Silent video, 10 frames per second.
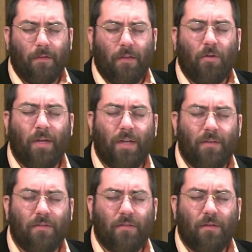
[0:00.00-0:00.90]
there
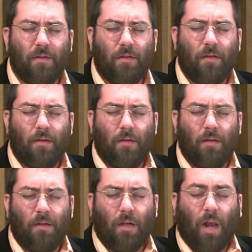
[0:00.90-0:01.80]
is
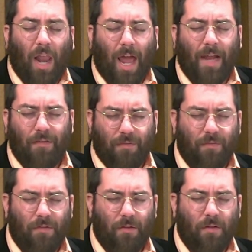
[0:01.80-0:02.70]
life
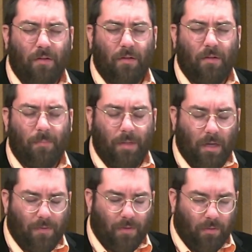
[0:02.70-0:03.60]

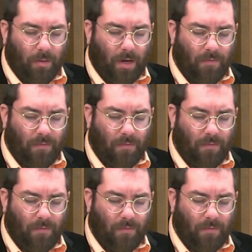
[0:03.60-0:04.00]
beyond the grave.